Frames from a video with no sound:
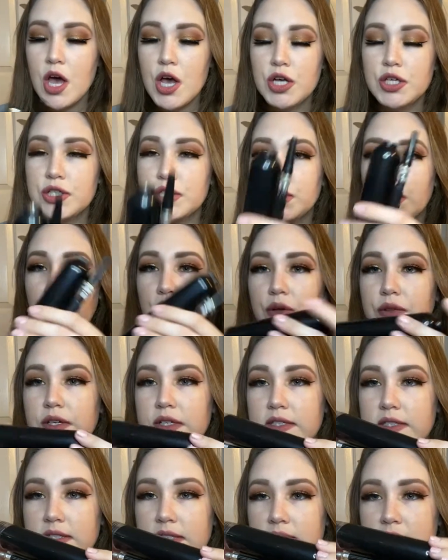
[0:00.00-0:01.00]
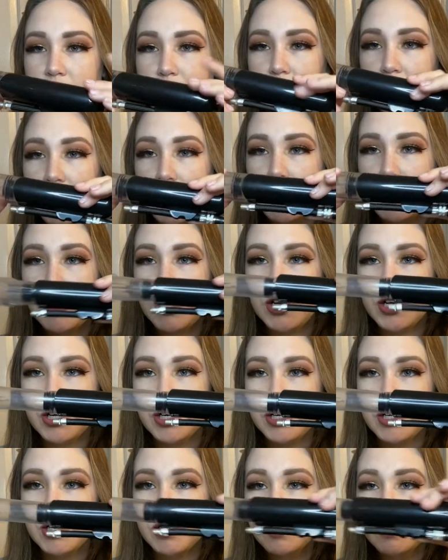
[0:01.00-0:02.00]
So there's this right
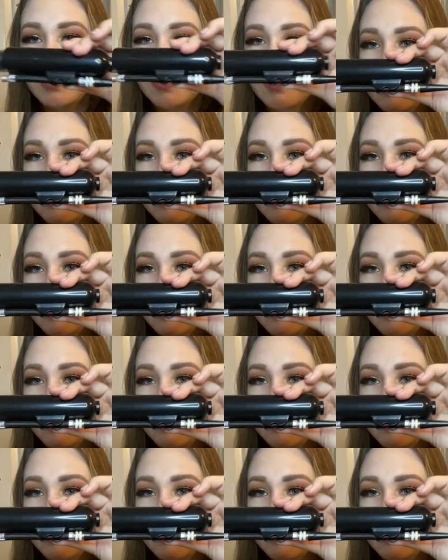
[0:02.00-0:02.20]
here.